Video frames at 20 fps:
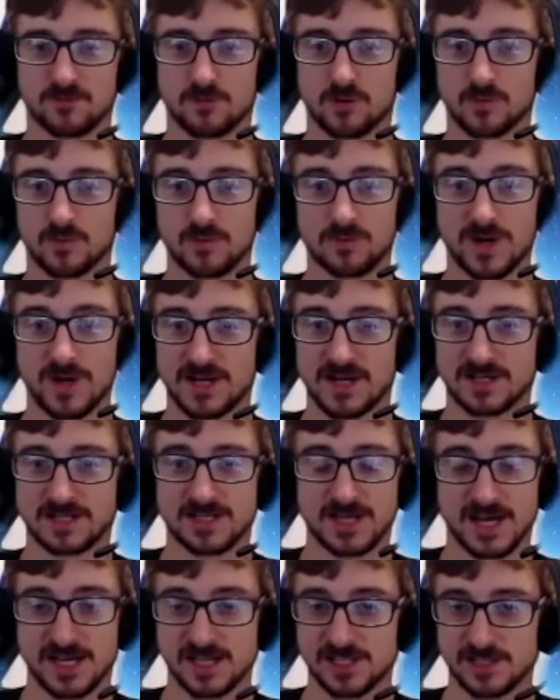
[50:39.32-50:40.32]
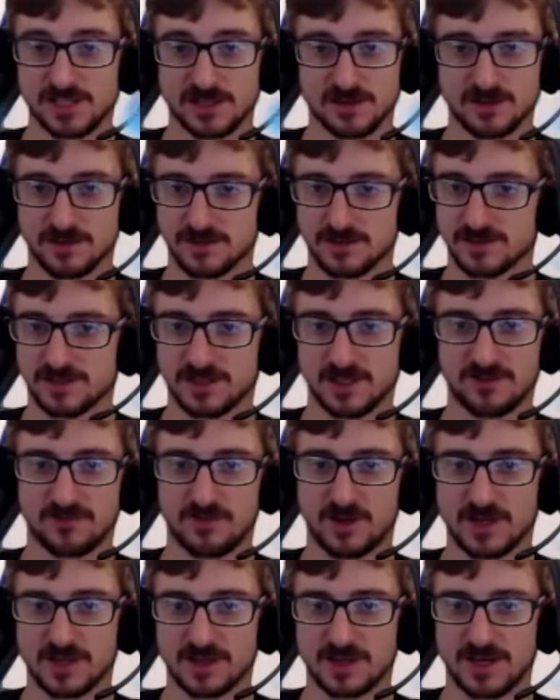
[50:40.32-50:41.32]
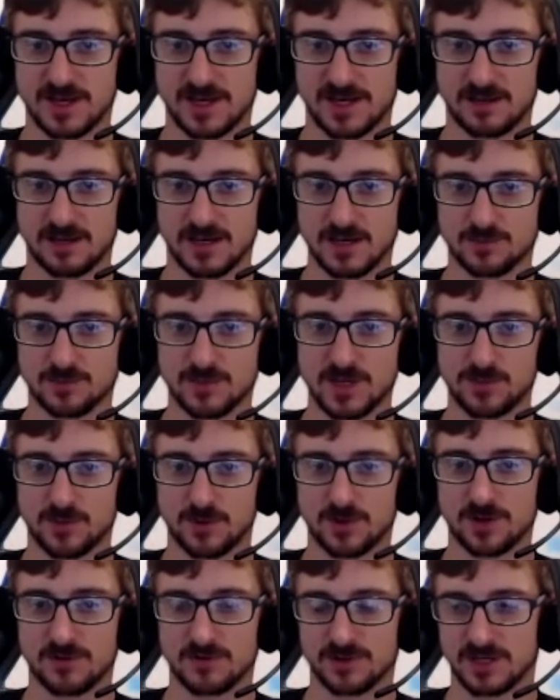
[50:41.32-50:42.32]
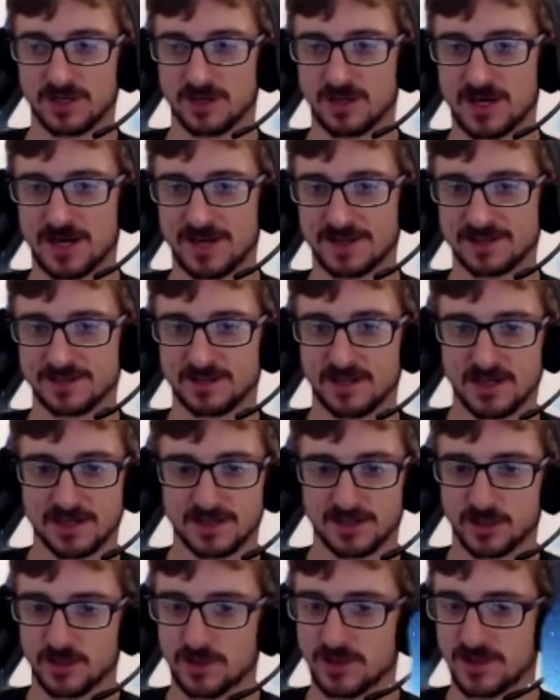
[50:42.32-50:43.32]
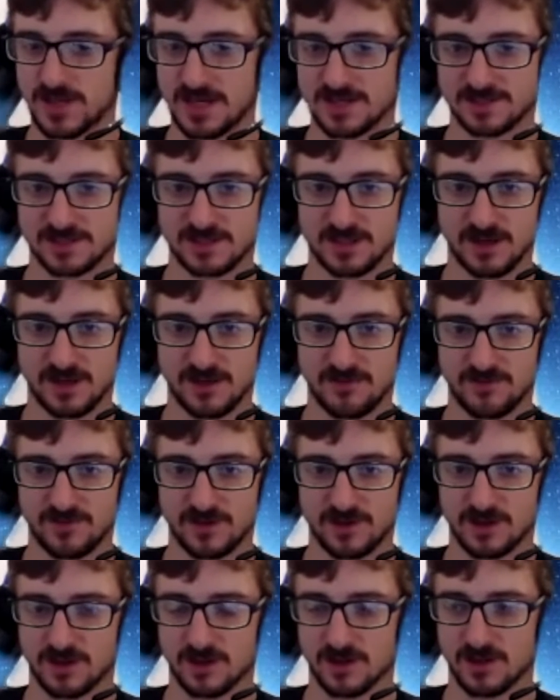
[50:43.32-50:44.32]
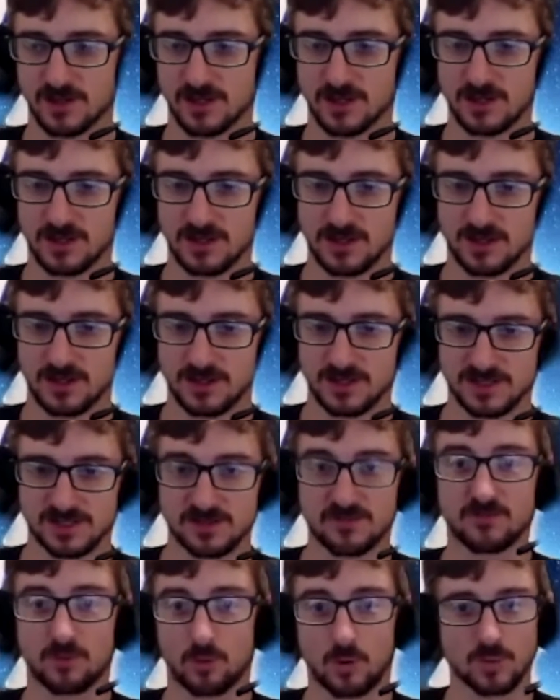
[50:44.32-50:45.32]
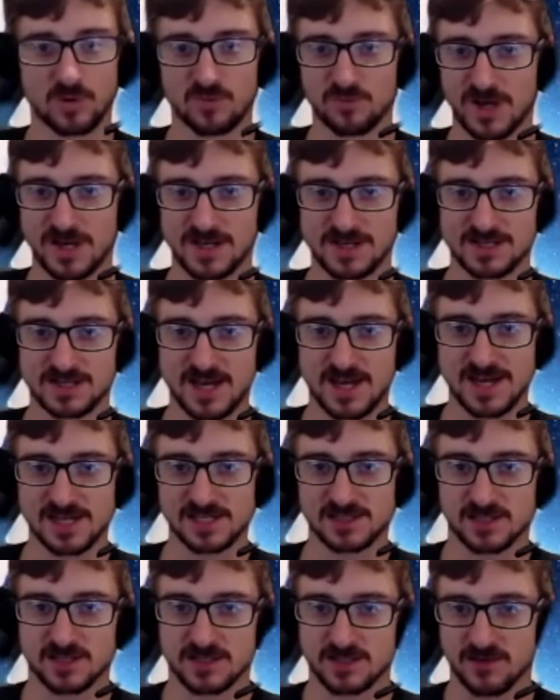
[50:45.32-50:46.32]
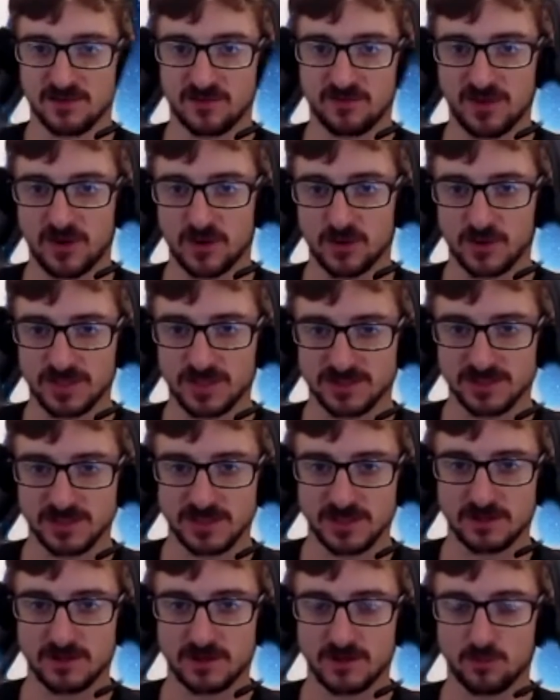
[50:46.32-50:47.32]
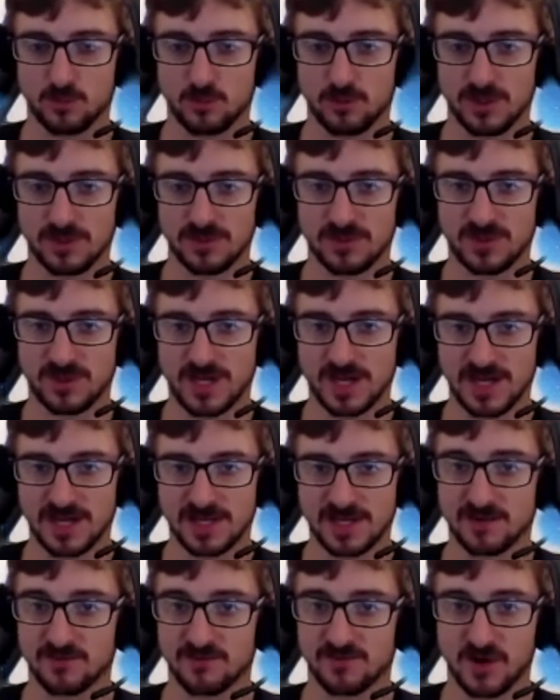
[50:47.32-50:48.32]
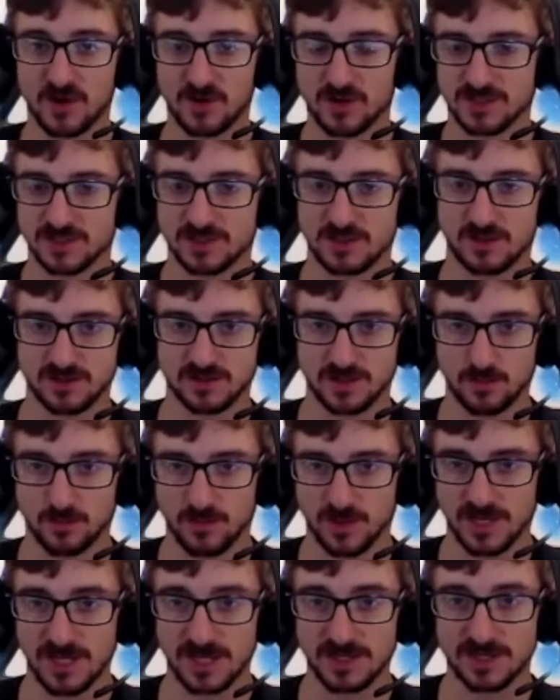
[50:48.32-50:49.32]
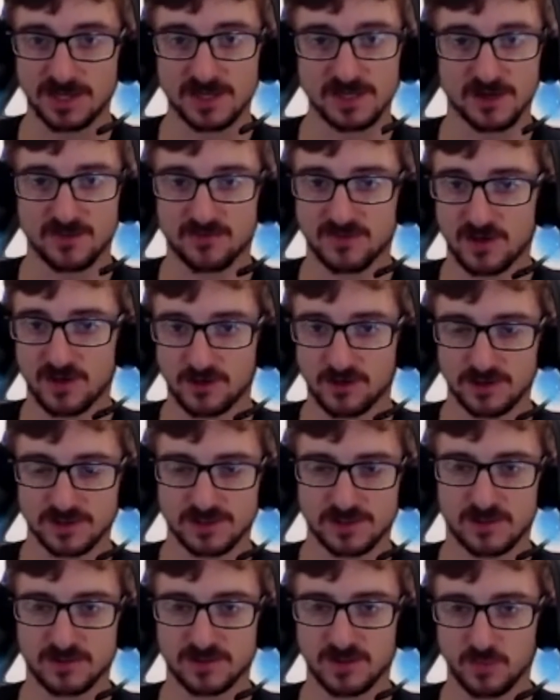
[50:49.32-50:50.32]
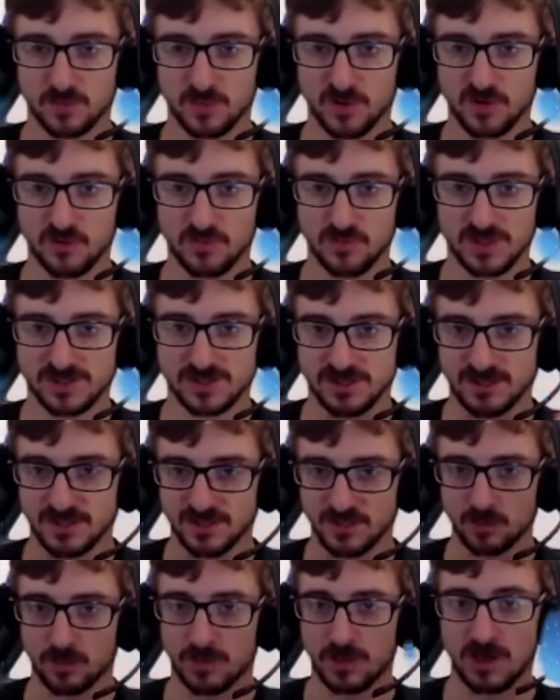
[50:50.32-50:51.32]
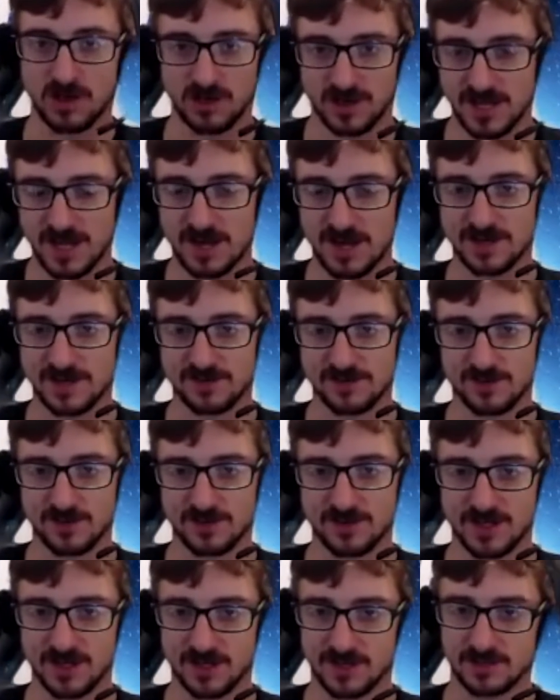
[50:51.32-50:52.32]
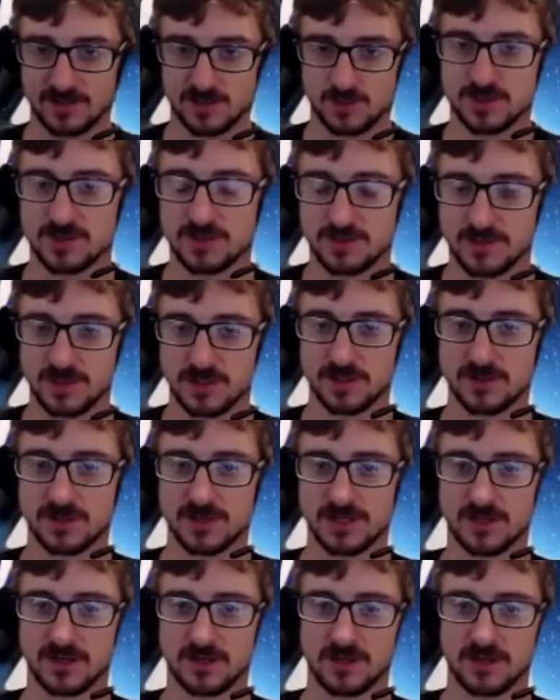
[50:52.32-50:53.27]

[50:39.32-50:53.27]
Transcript: form of meditation and stuff like that, like people don't realize like doing that stuff is a form of meditation. You're focused in on one thing, you're focused on your breathing, you're focused on your movements, and you block out everything else when you do it.